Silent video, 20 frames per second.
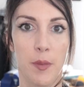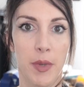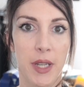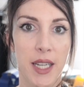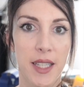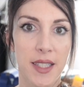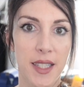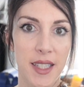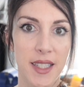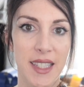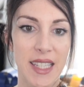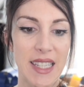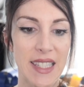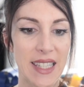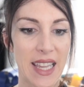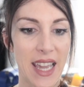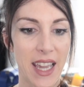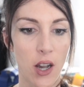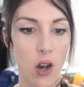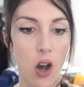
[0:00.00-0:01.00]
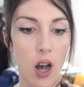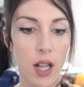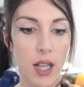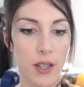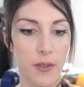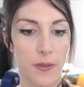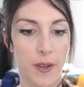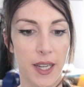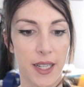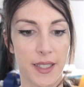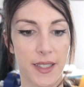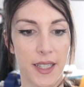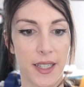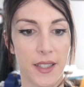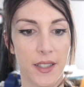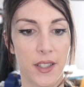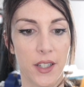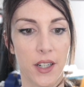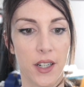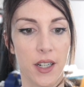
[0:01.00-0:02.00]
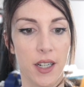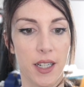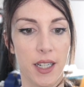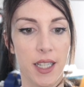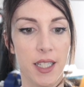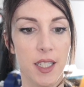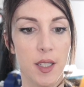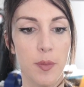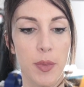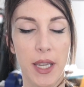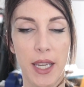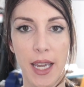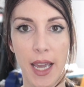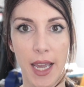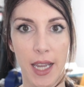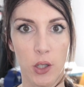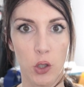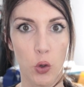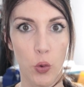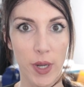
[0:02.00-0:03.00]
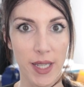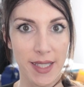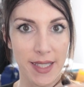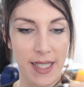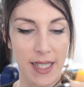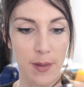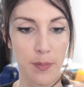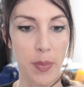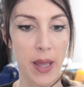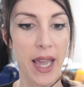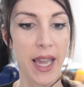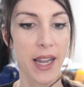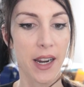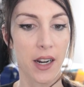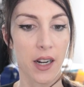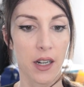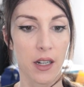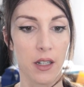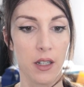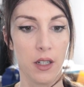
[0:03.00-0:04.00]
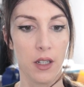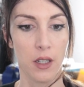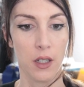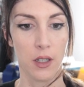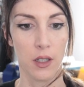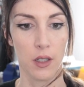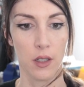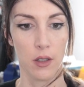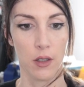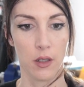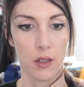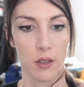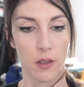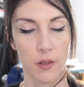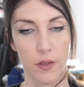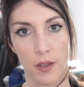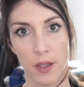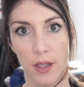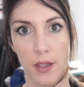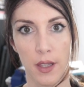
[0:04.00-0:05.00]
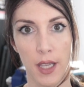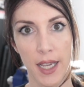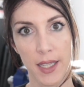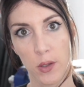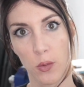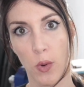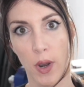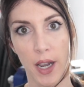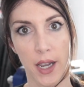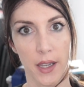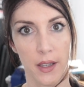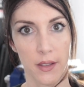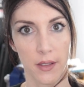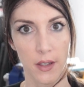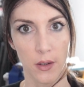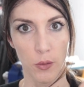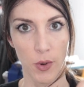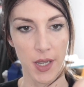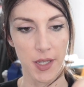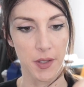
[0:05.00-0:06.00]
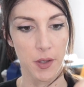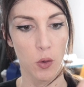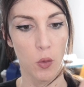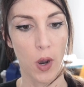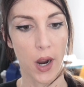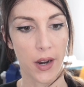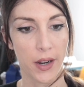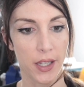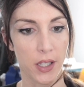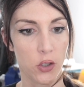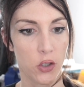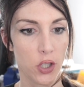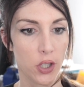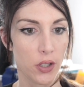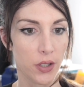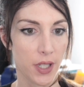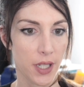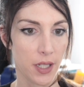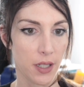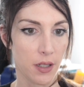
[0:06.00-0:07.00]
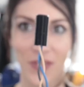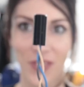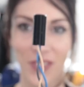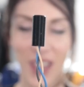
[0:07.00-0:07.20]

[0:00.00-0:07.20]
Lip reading: And because this is a Hall effect sensor, it needs to be a twisted pair. That's why the rest of the wiring is shielded.